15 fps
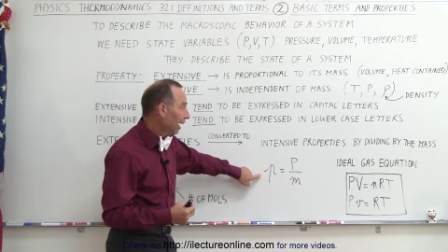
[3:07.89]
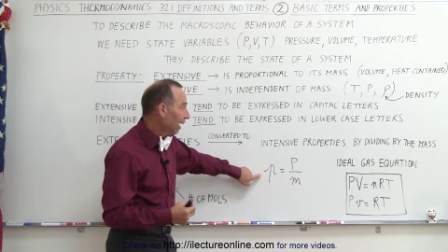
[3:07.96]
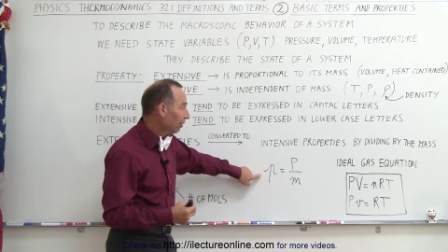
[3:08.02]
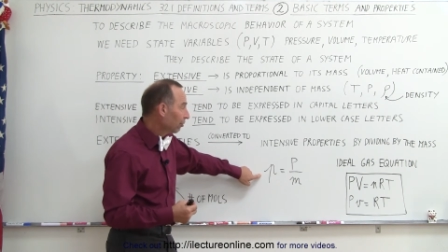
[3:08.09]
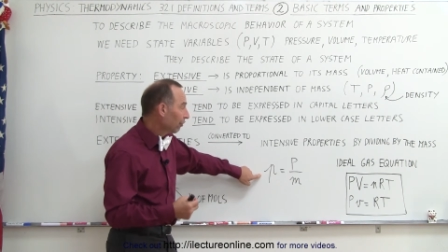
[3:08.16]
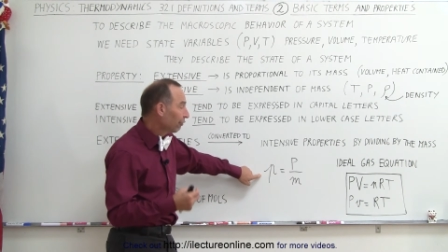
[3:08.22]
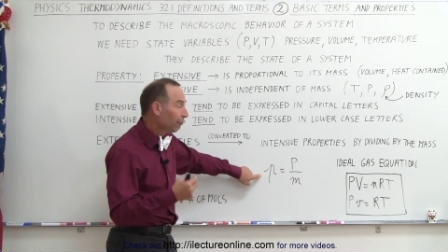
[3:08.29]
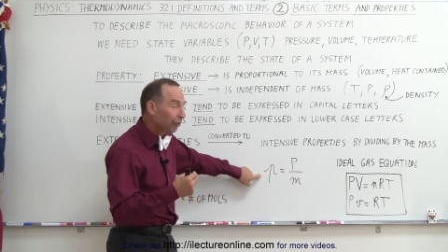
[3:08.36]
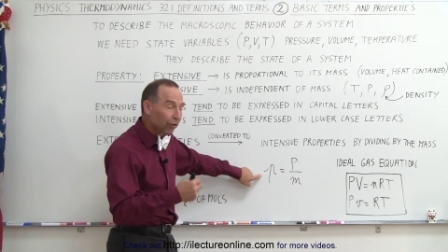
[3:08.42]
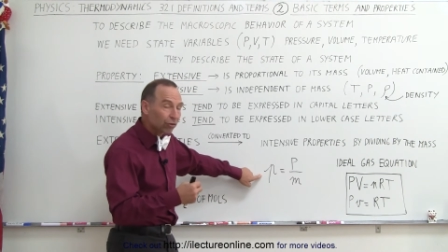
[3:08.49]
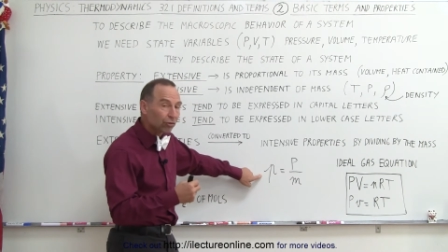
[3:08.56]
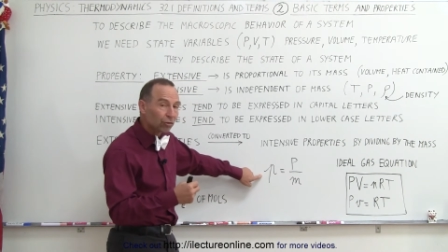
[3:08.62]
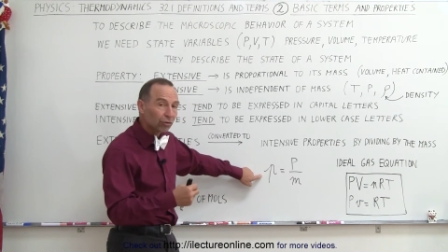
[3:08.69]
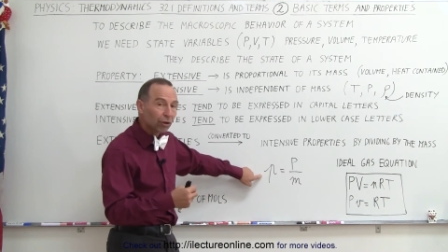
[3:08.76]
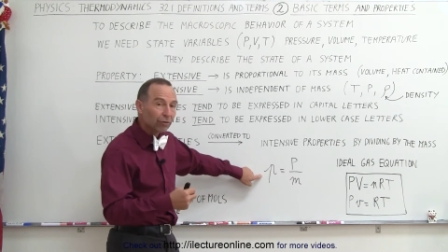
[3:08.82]
as a
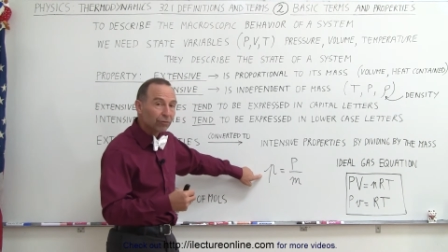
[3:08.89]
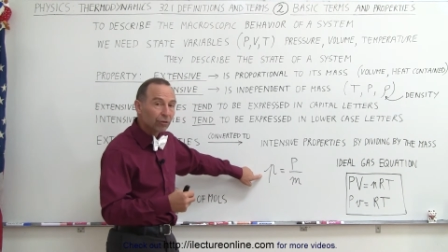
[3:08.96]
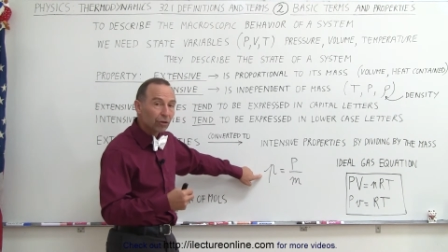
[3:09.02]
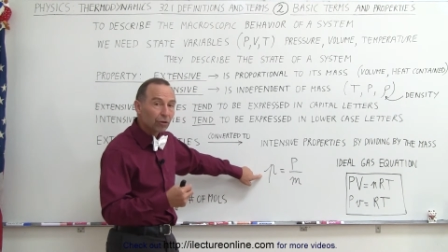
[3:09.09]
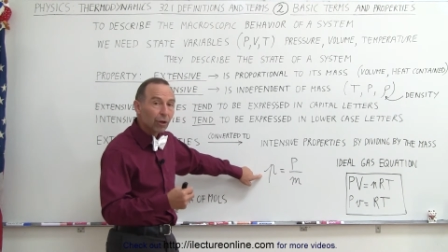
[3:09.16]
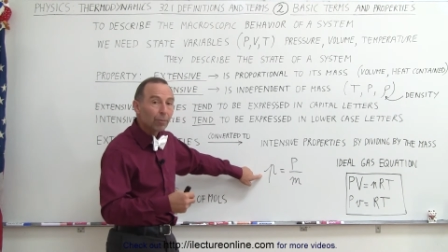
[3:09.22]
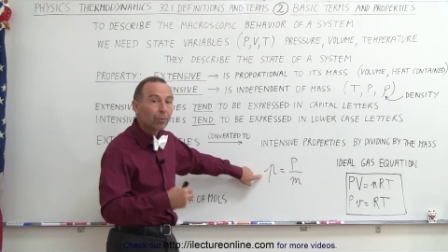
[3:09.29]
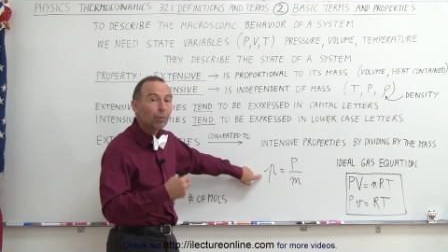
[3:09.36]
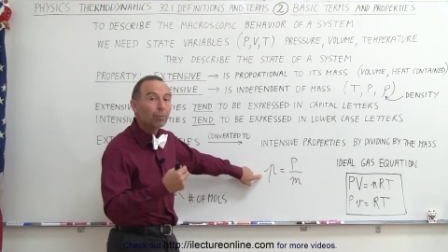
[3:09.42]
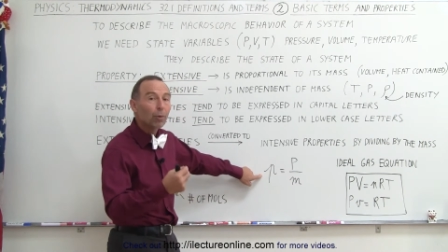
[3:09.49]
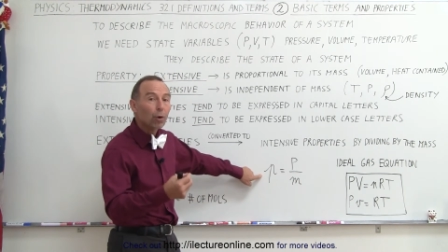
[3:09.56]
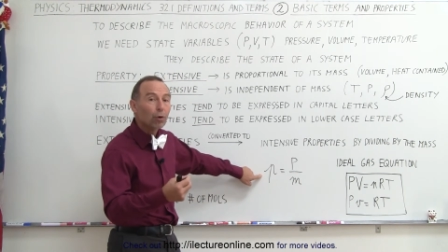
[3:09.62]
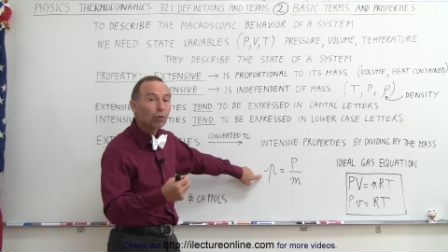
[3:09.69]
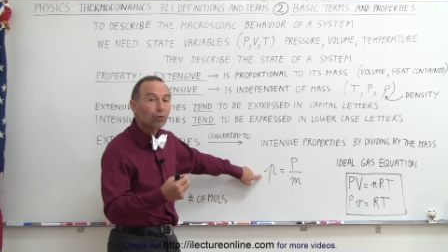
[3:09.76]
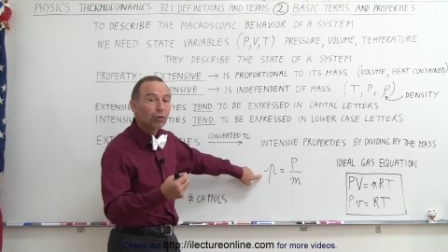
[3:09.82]
function of the number of
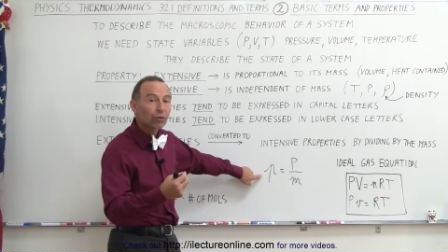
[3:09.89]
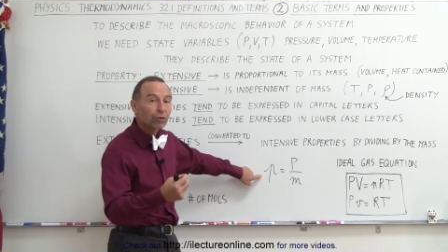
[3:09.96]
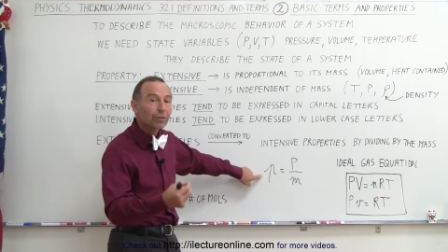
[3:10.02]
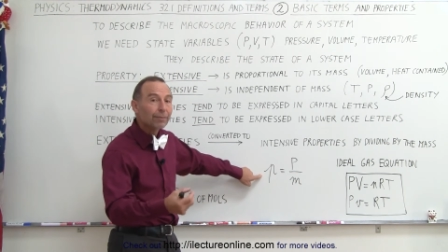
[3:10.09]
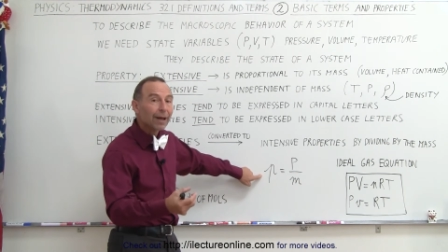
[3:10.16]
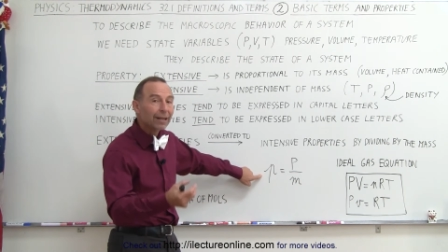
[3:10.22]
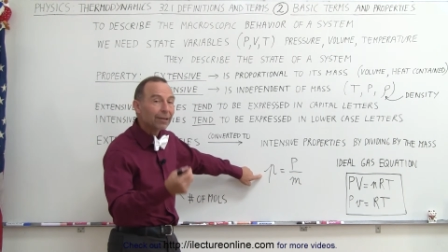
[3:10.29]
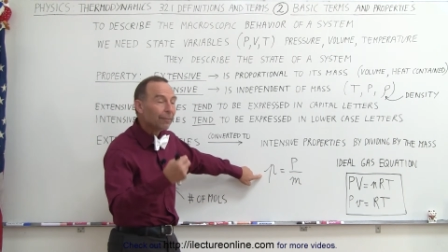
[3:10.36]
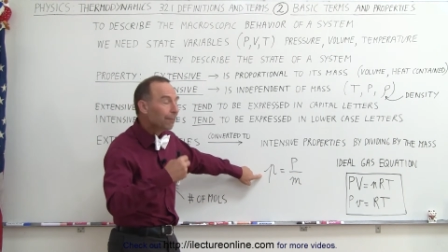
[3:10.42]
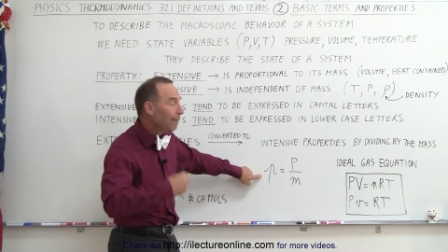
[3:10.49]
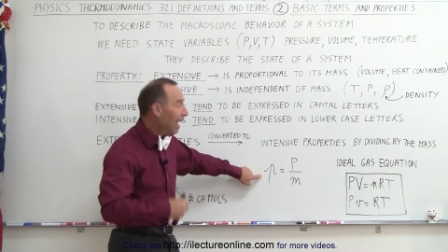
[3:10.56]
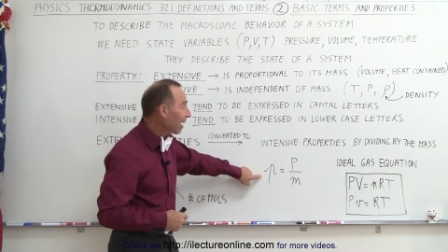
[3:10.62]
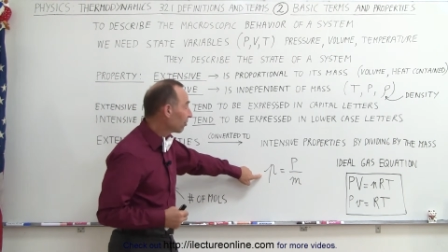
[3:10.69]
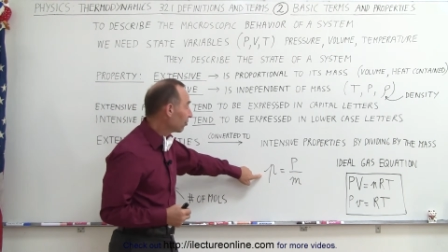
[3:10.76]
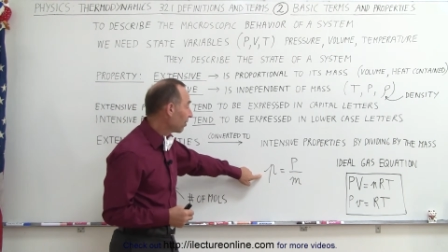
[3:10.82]
moles or the amount of
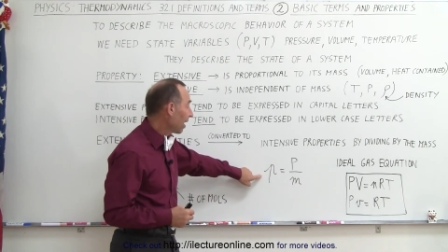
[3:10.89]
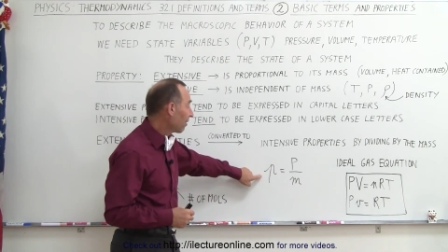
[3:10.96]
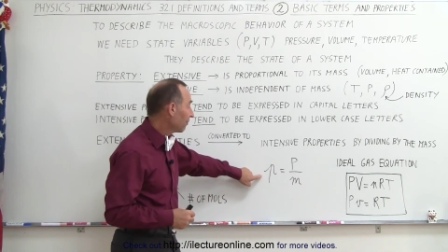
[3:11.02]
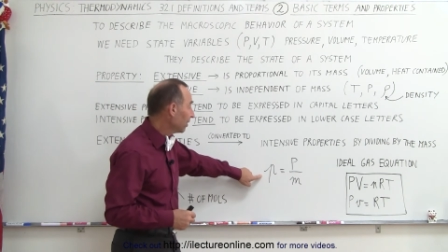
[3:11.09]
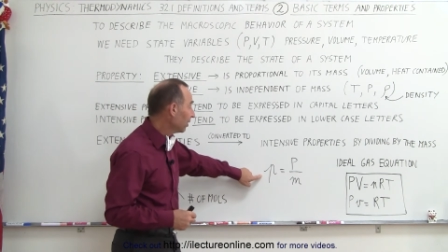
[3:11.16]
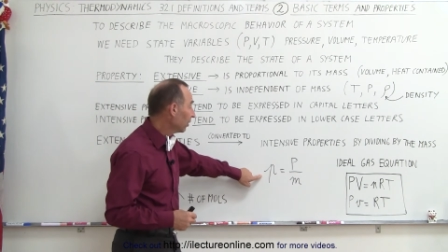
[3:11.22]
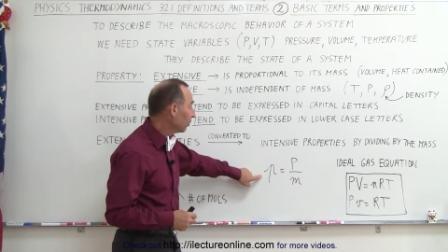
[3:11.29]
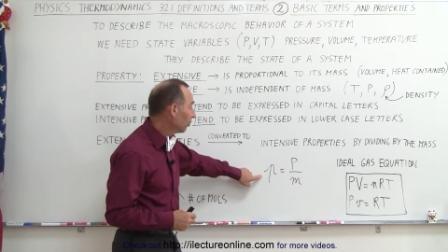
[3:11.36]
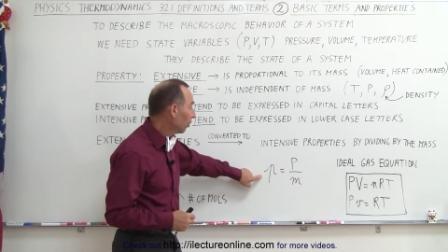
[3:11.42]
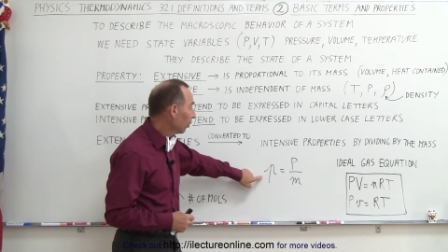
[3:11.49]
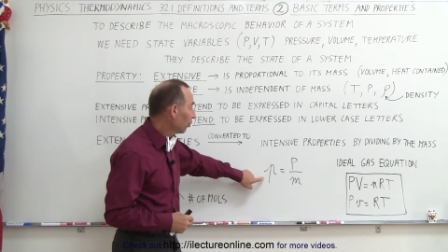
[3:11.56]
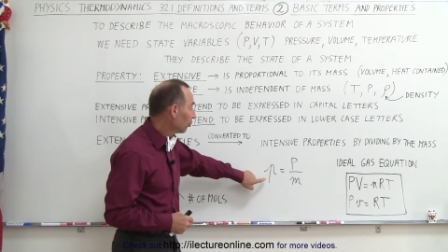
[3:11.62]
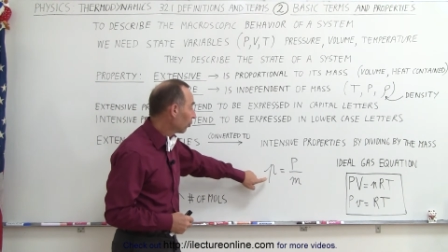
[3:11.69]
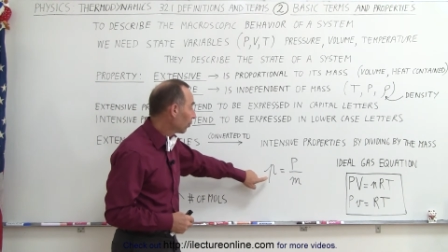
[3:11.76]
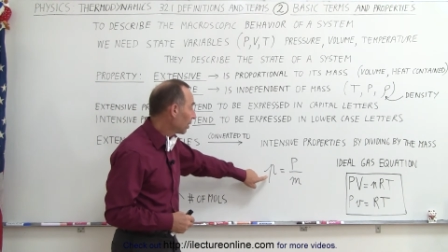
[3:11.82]
mass you have in it.
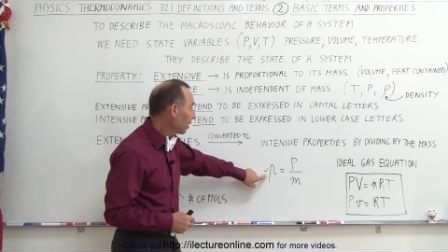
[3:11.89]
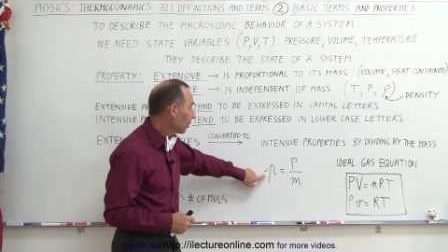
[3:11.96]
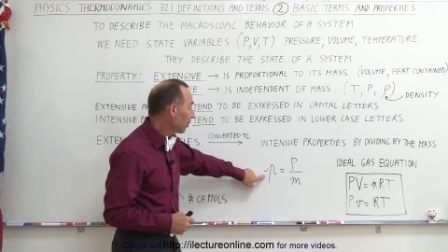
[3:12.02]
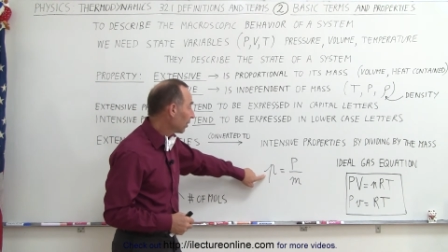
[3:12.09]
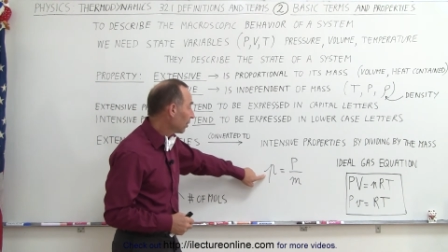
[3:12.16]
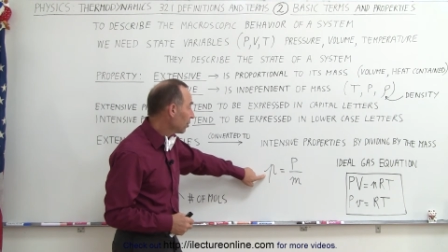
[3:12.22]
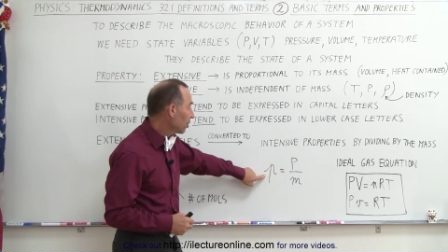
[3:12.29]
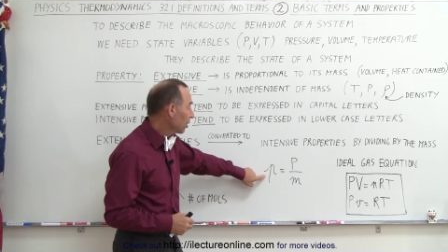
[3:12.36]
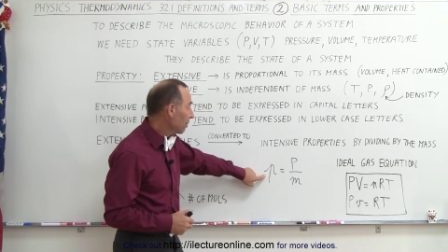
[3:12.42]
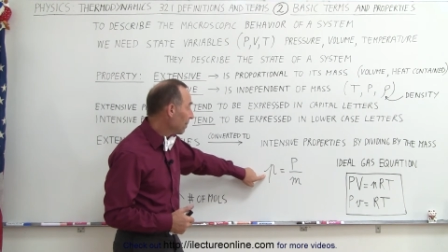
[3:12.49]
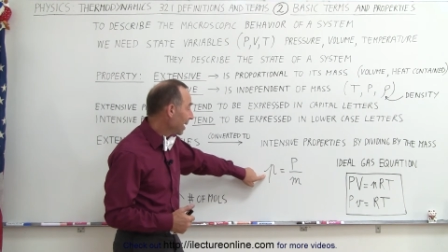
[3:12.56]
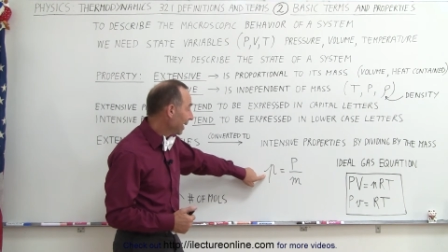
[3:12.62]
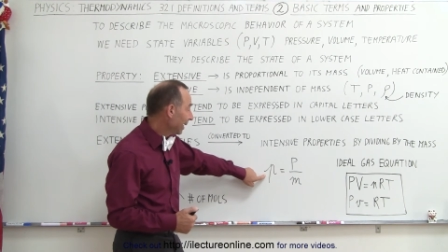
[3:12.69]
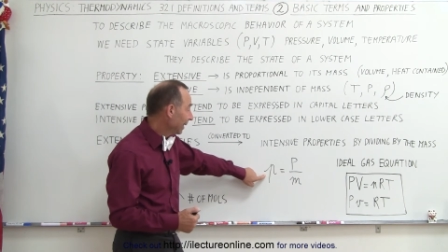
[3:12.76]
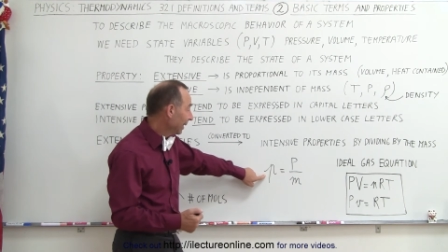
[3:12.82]
So here you can
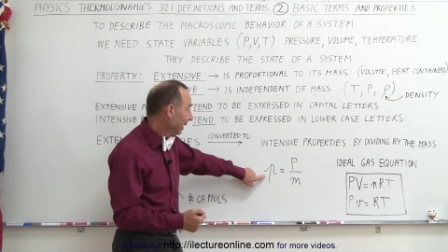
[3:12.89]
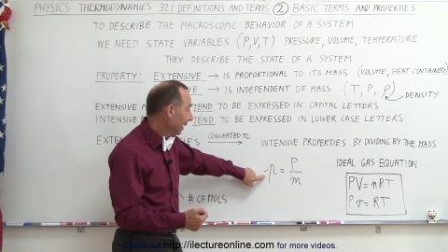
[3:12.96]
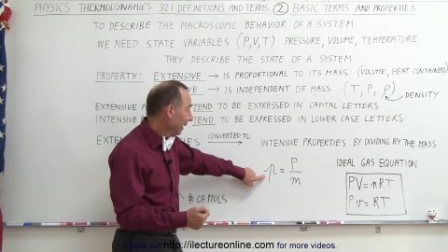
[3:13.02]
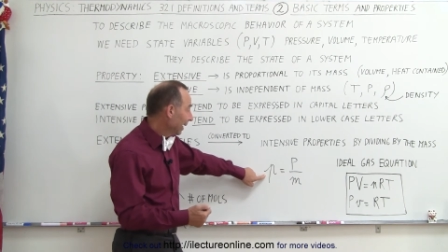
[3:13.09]
make it